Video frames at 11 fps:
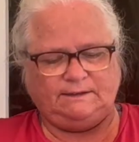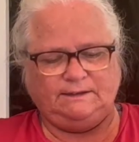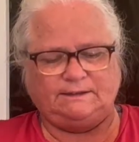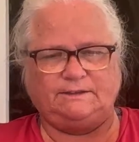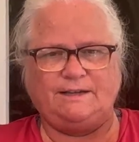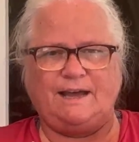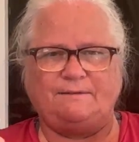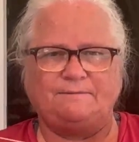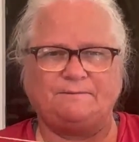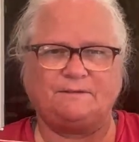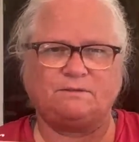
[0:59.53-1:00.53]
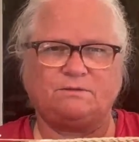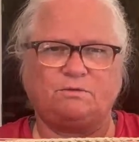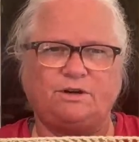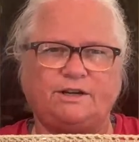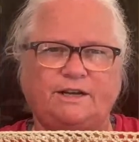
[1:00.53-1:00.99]
So yeah,
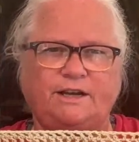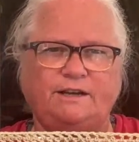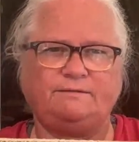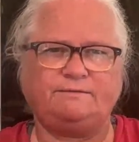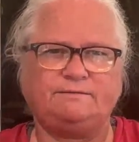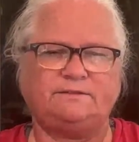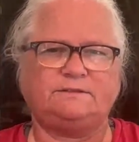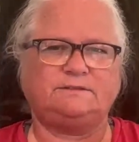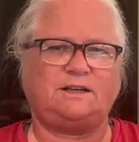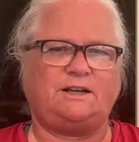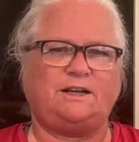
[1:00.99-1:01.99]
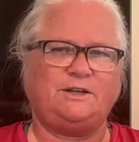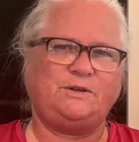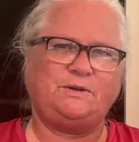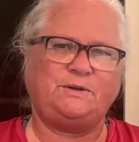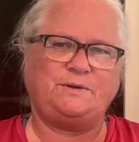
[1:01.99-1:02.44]
working on a
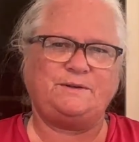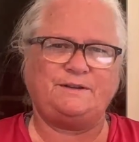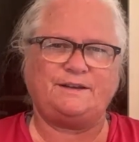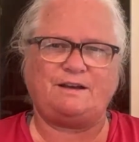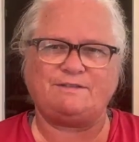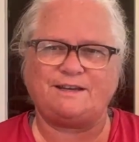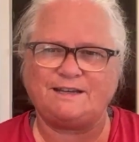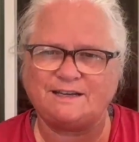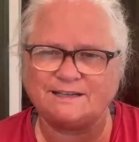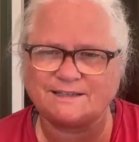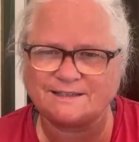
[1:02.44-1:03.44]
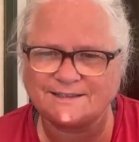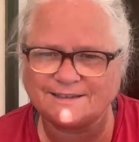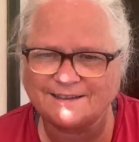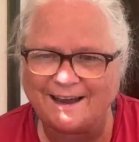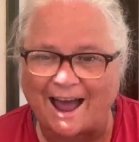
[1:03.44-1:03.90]
new of these.
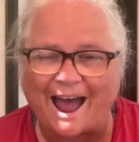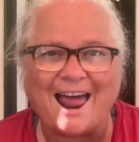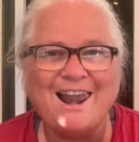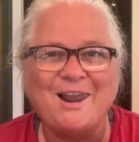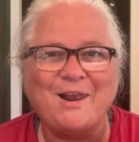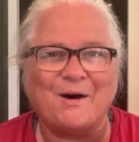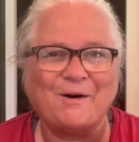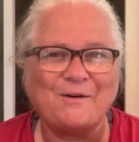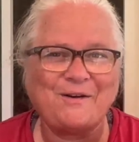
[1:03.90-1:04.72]
Hello,